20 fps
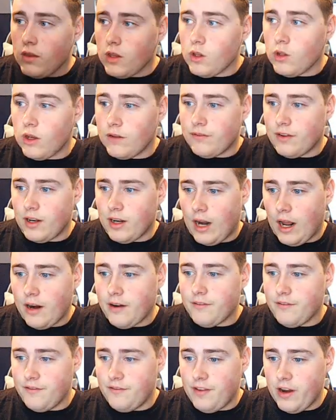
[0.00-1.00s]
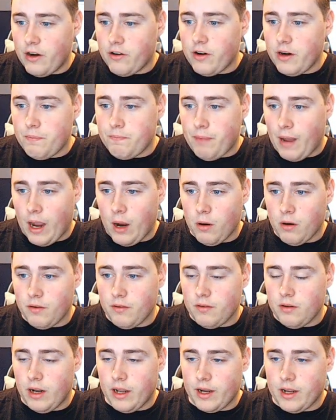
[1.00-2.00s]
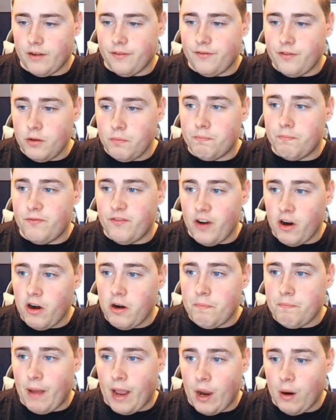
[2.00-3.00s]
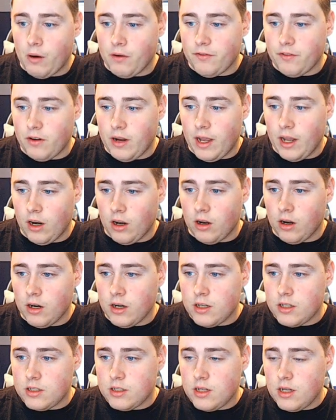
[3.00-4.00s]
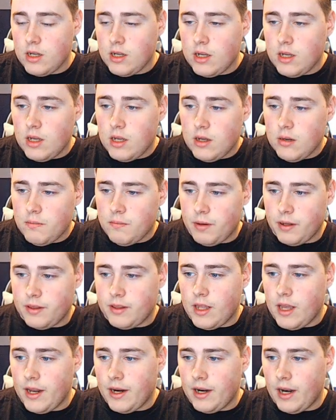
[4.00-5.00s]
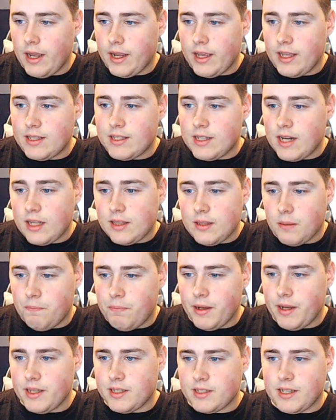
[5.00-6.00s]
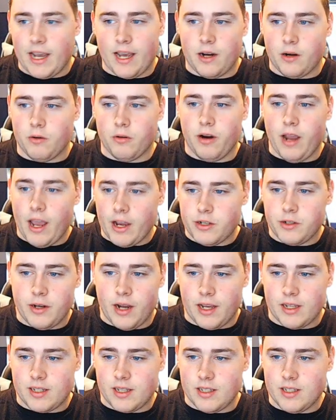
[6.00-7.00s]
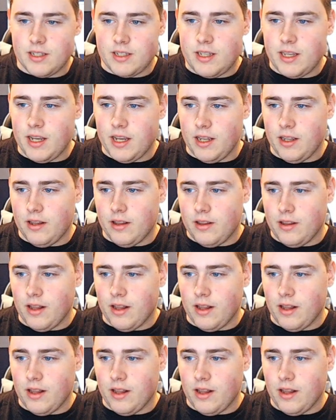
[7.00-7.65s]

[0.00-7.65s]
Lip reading: You have a lot of a few very powerful LRs, but then like it's not the biggest category, as you guys can see.